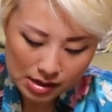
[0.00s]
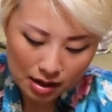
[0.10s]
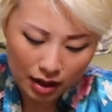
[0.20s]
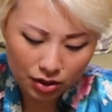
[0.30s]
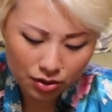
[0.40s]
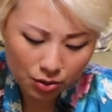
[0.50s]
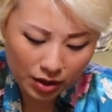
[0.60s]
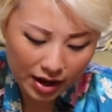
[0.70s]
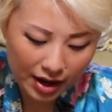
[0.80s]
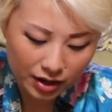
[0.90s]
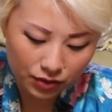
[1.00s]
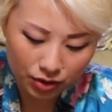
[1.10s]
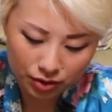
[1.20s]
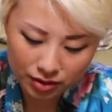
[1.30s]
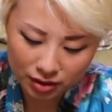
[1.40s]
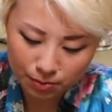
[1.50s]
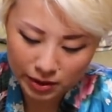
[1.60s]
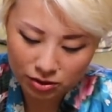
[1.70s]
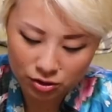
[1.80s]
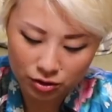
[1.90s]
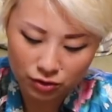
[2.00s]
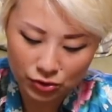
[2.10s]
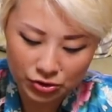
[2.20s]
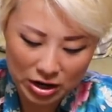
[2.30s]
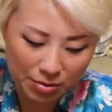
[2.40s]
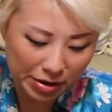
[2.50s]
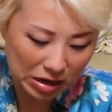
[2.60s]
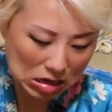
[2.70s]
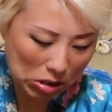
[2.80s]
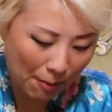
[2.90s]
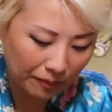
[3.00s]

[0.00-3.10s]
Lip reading: I don't know what kind of noodles is best to use for chow mein.